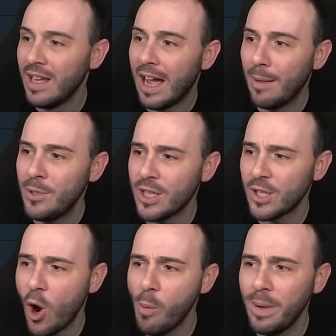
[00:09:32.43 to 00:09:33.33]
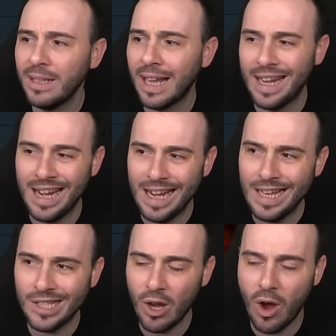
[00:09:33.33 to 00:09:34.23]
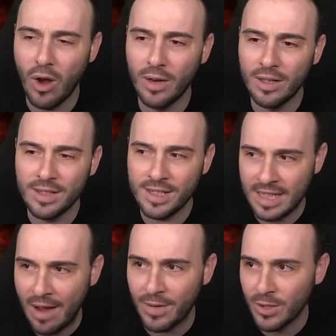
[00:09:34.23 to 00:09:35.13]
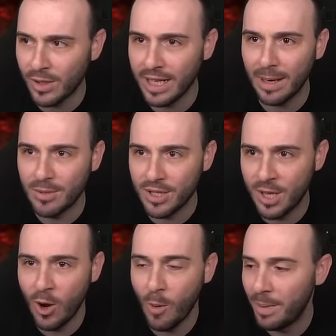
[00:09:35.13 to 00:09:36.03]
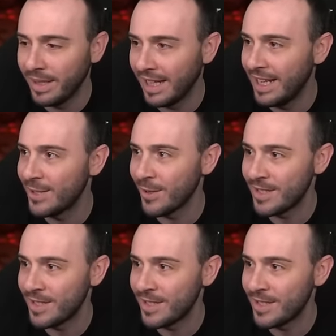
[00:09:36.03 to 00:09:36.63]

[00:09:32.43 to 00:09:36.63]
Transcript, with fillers: I'm just hoping that he is on Savage, okay? I'm just hoping that he's on